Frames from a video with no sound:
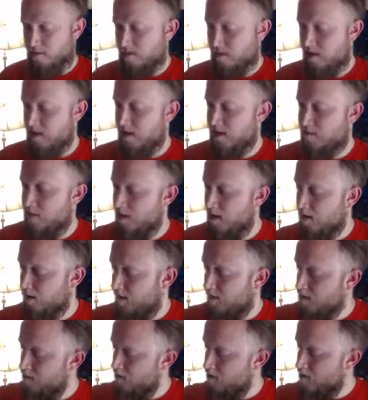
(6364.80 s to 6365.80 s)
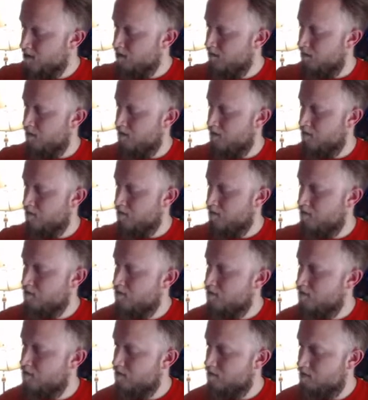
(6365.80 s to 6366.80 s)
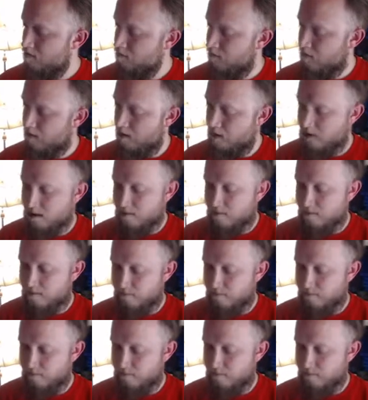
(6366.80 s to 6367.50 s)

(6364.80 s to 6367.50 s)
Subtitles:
Nth Metal, are you a hero? You are.